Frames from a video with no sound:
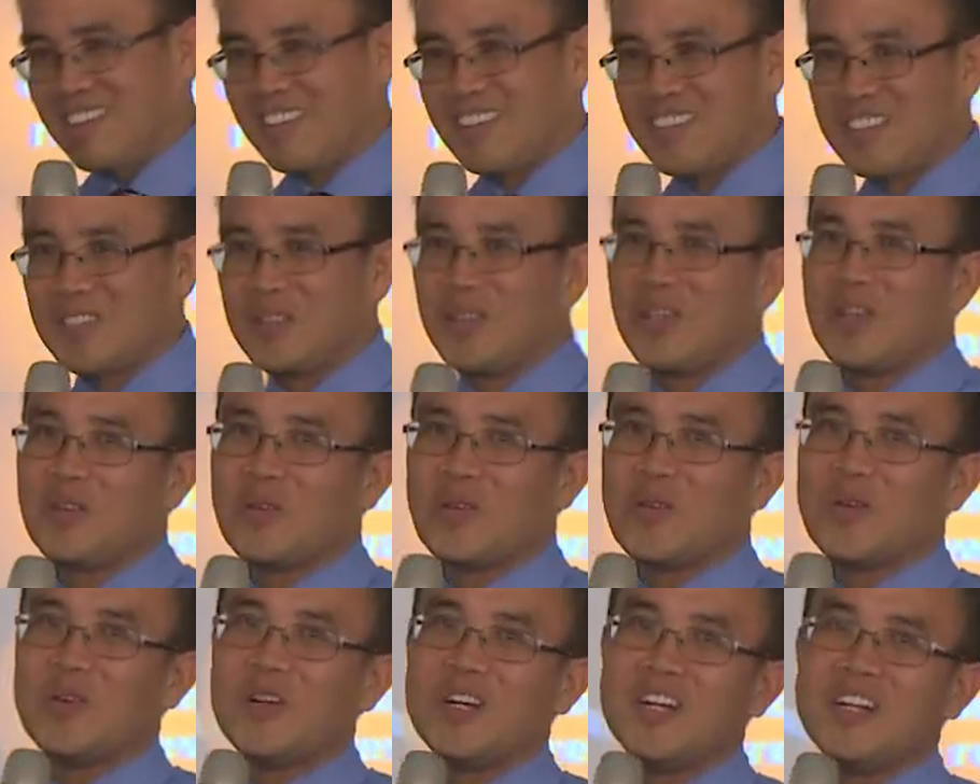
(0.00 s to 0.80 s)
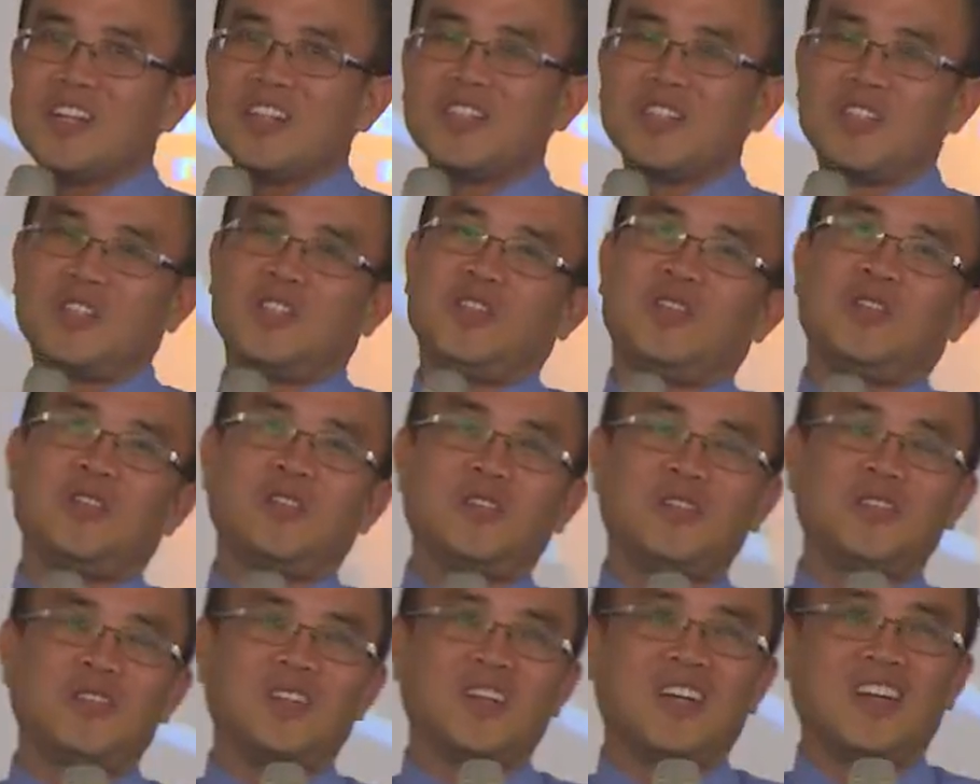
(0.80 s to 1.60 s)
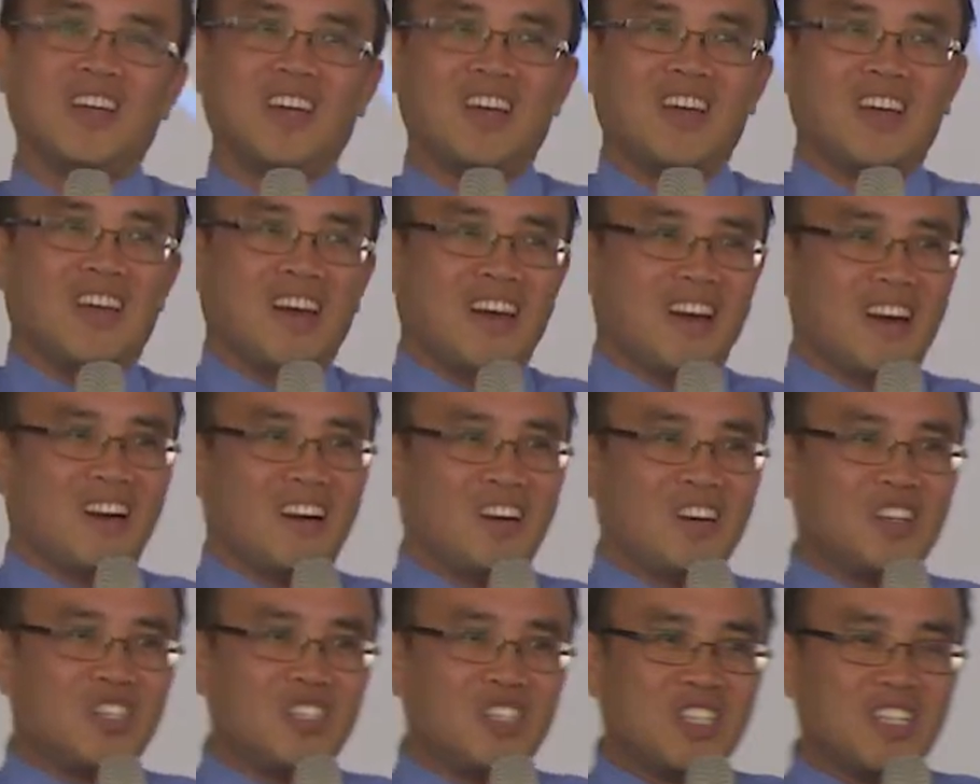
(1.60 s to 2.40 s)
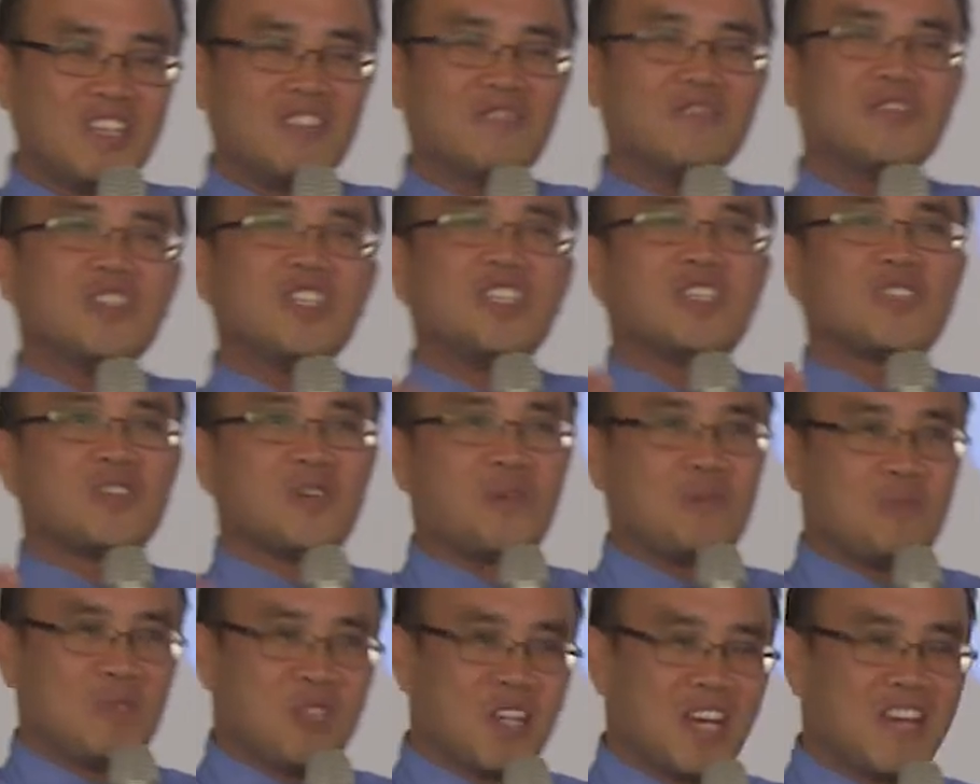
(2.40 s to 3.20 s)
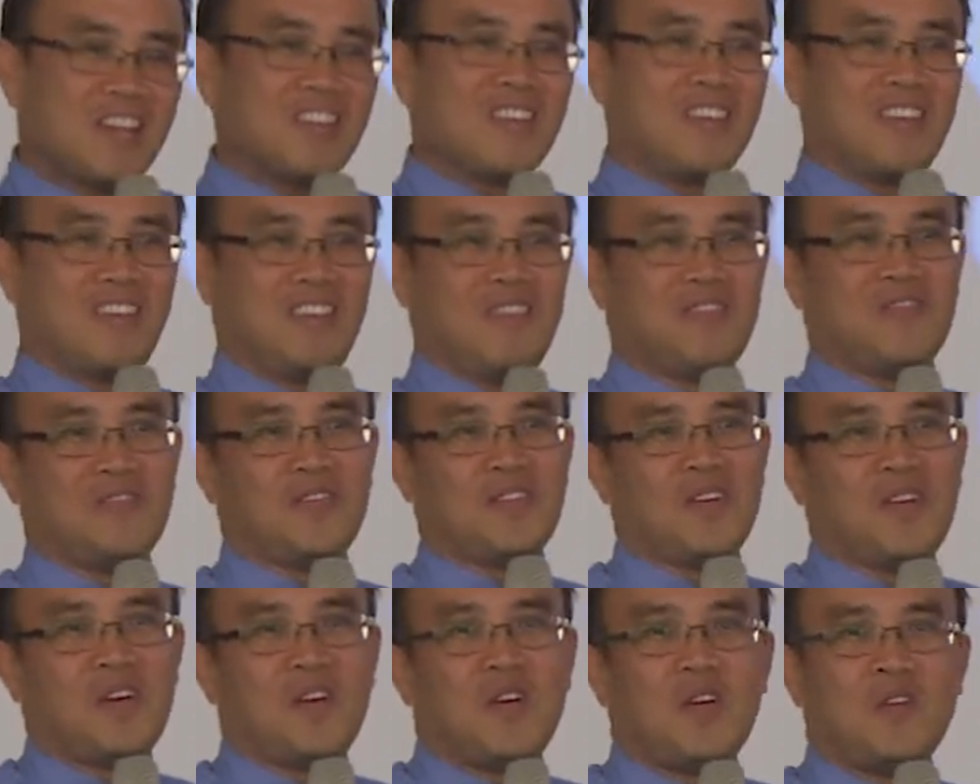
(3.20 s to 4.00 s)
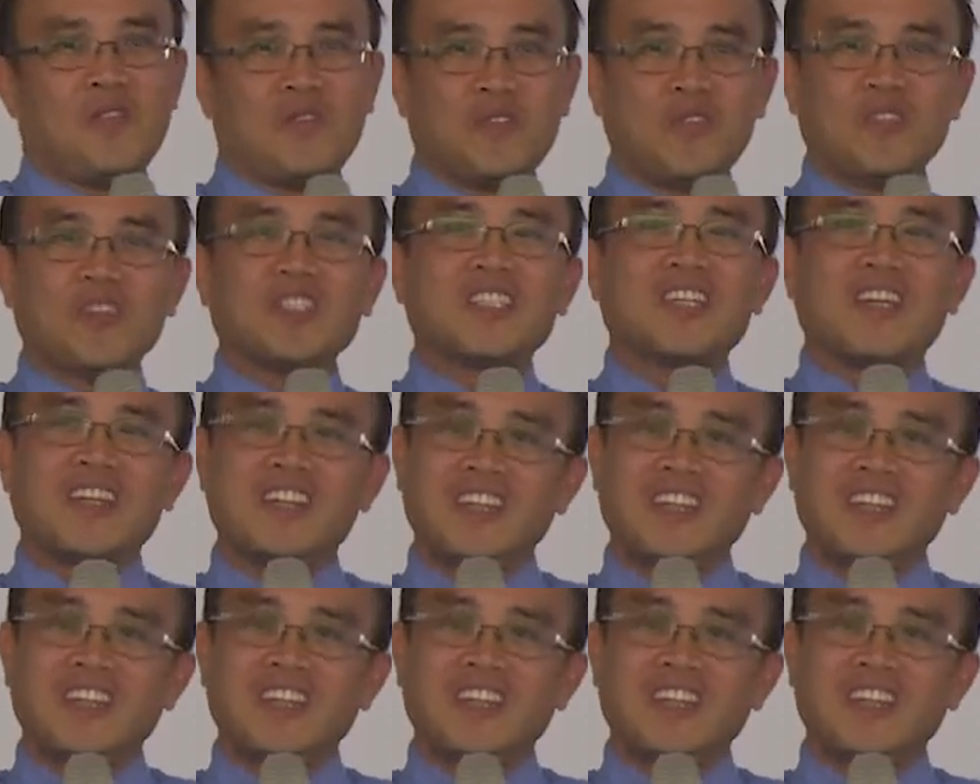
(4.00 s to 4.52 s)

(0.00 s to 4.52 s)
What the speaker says: So in order to achieve this objective, of course I